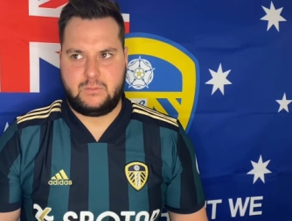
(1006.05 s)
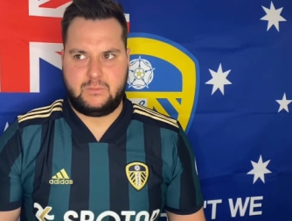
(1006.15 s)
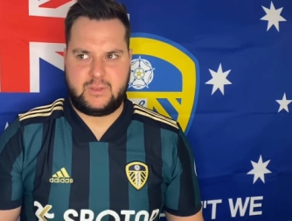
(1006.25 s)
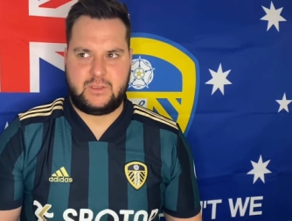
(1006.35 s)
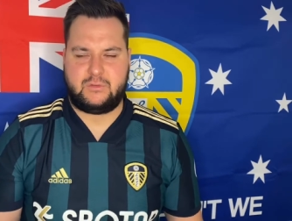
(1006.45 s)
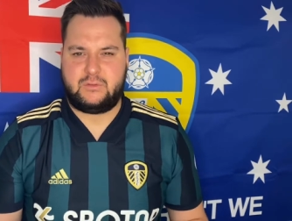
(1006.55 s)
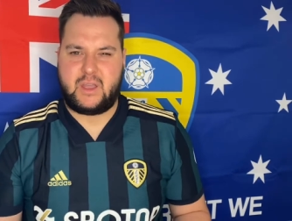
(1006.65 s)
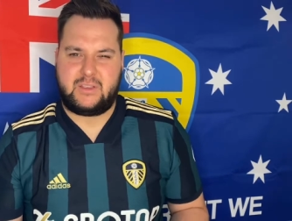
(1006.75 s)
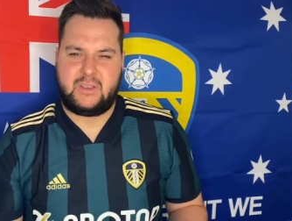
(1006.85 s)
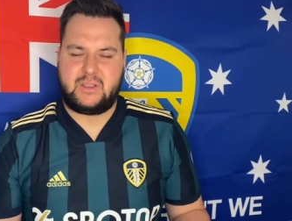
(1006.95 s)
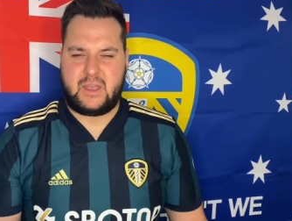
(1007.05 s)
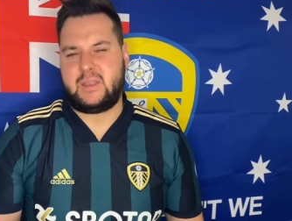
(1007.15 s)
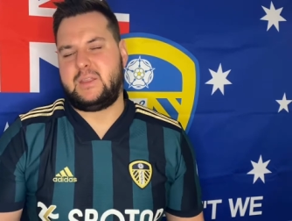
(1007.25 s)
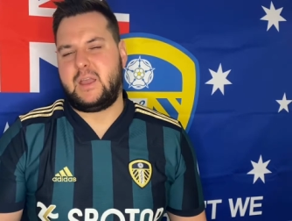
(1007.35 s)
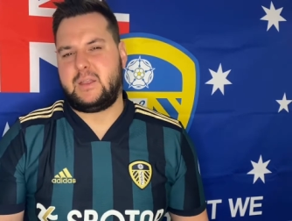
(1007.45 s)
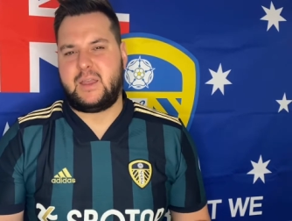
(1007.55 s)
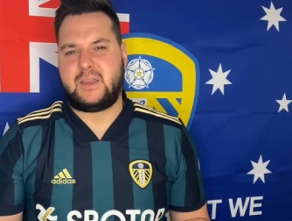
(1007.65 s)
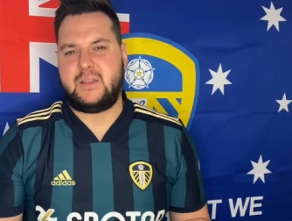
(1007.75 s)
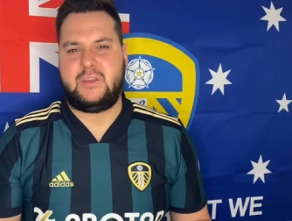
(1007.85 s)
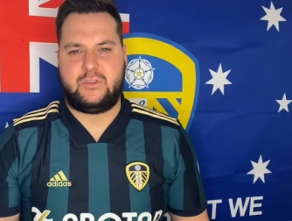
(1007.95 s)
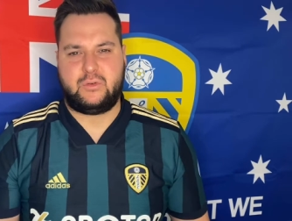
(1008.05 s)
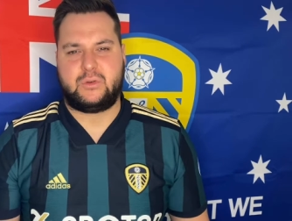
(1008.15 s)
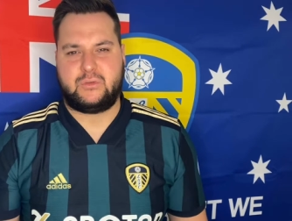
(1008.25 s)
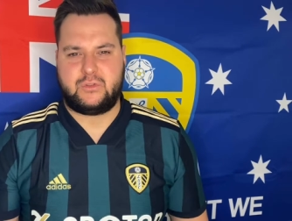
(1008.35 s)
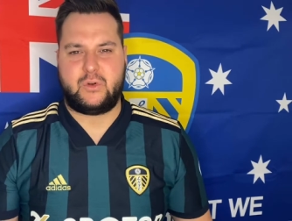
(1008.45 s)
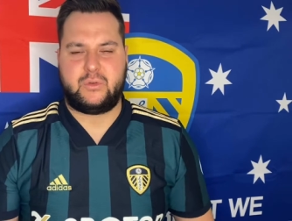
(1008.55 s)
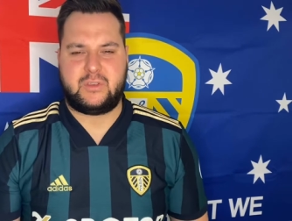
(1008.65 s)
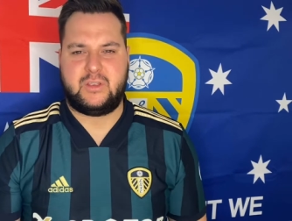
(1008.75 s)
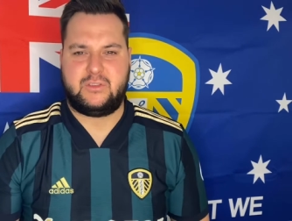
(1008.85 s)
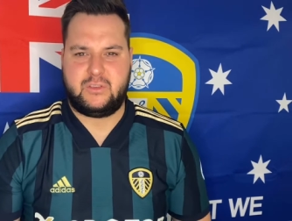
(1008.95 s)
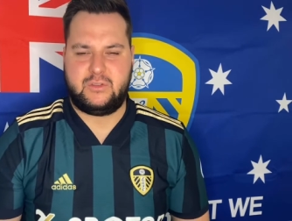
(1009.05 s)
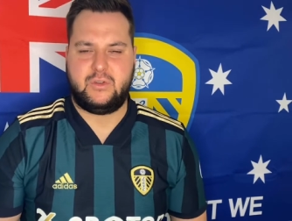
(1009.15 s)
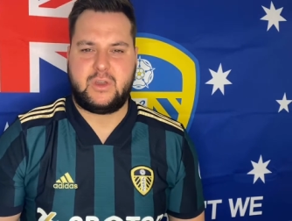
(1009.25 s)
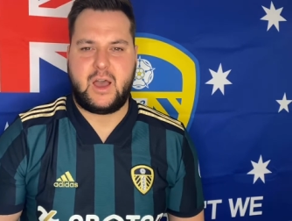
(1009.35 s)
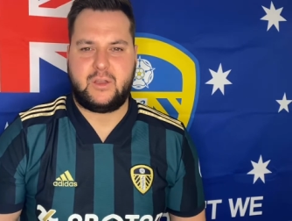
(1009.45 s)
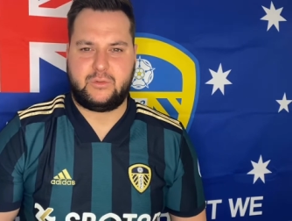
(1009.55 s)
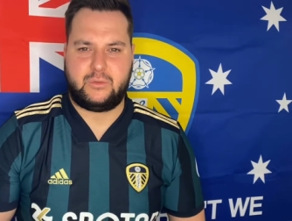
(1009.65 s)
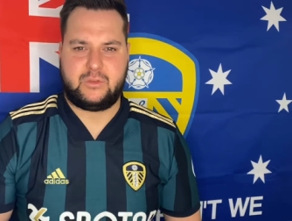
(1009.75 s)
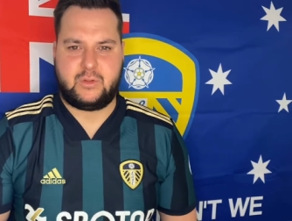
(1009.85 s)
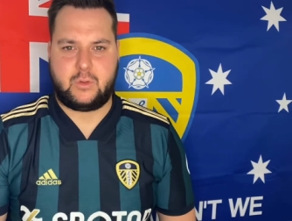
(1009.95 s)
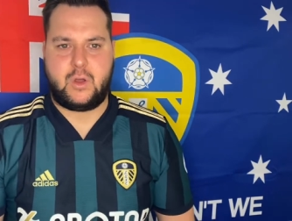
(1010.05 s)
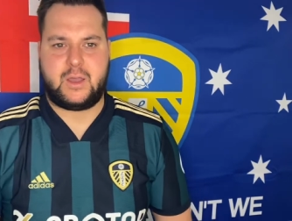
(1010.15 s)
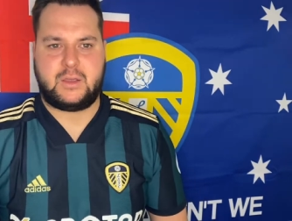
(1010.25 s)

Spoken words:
they get these sort of results against the Newcastles and the like,